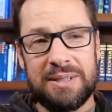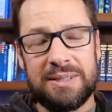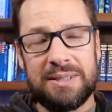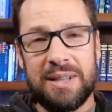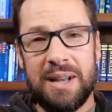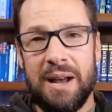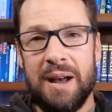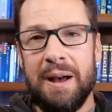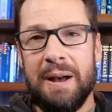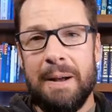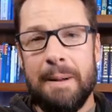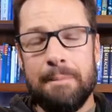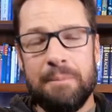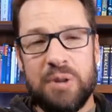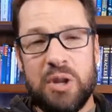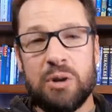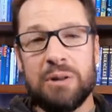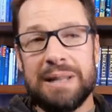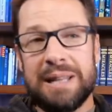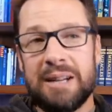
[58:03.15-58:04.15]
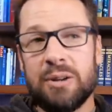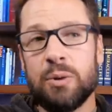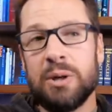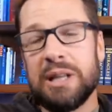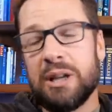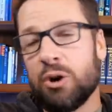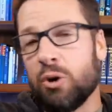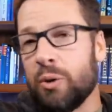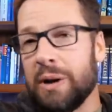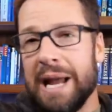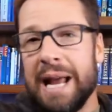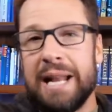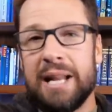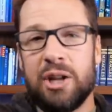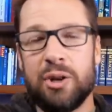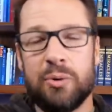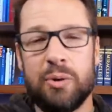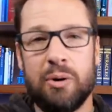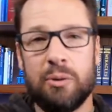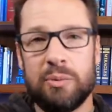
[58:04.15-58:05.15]
is you're literally
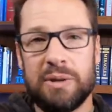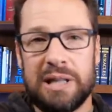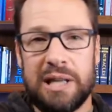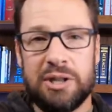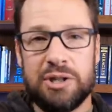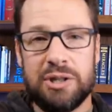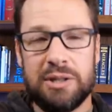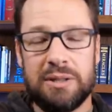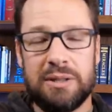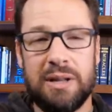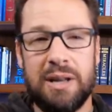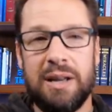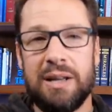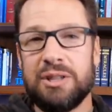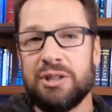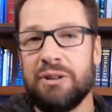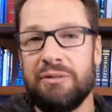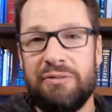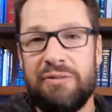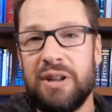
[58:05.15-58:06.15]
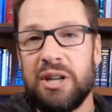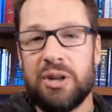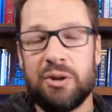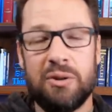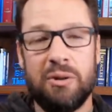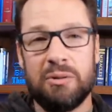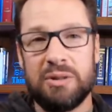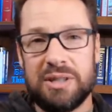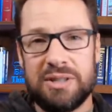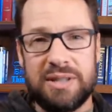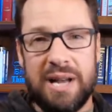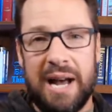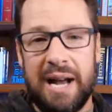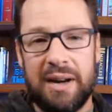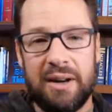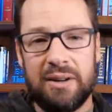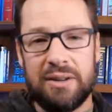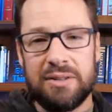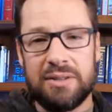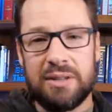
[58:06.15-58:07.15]
creating your own religion to fit your own
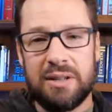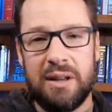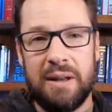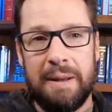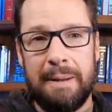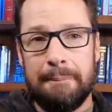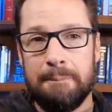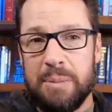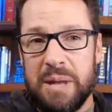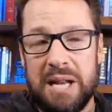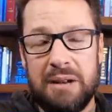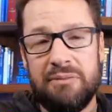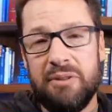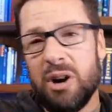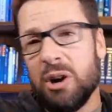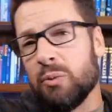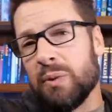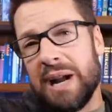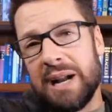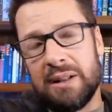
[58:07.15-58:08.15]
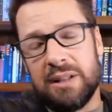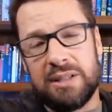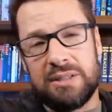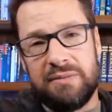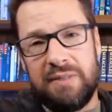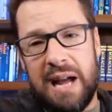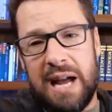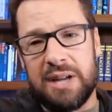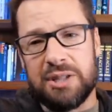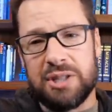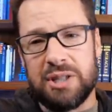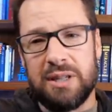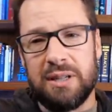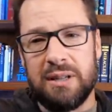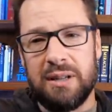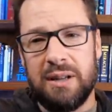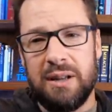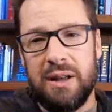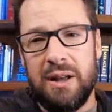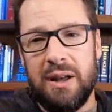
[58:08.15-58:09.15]
desires in a very reckless
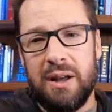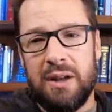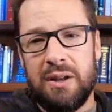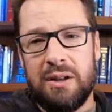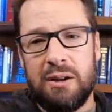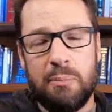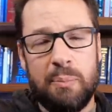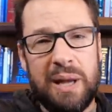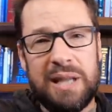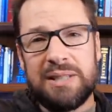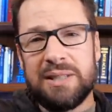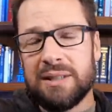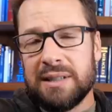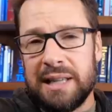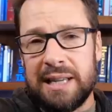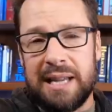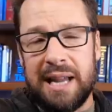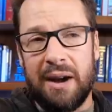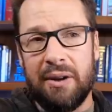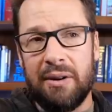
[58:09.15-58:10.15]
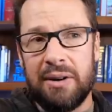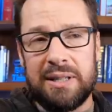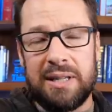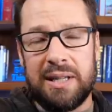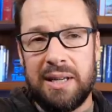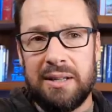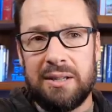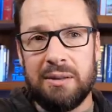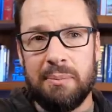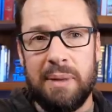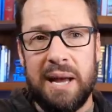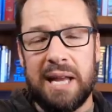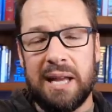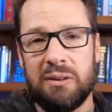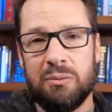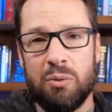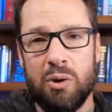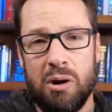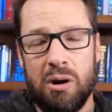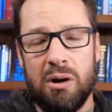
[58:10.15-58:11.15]
fashion. You're basically guaranteed to make
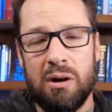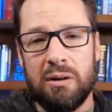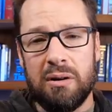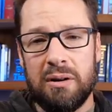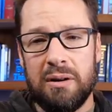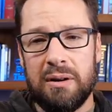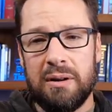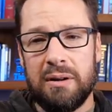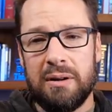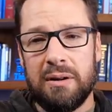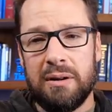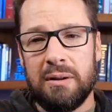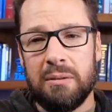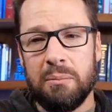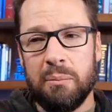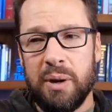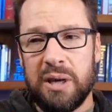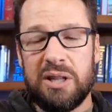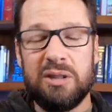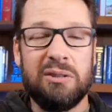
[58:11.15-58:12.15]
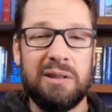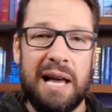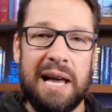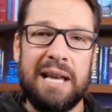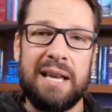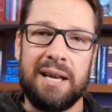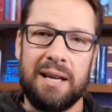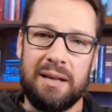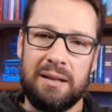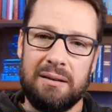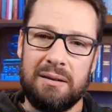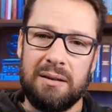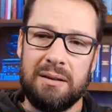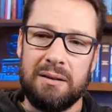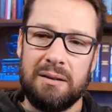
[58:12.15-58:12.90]
it wrong, but you'll like it.